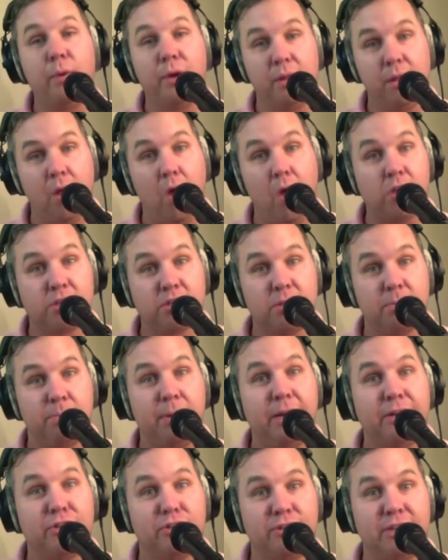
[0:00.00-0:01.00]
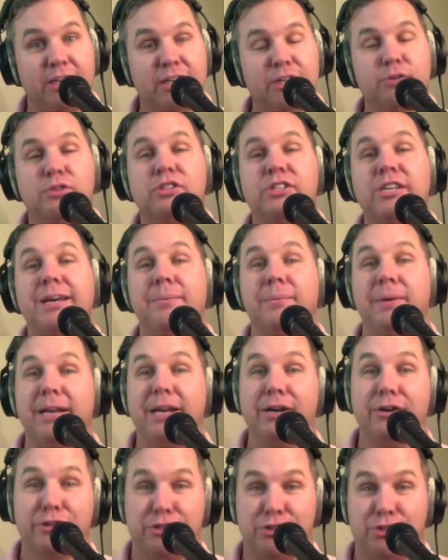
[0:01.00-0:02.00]
lost the picture that you sent. But
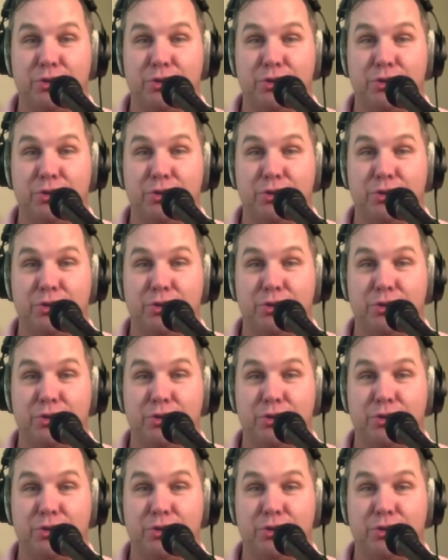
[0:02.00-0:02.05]
here's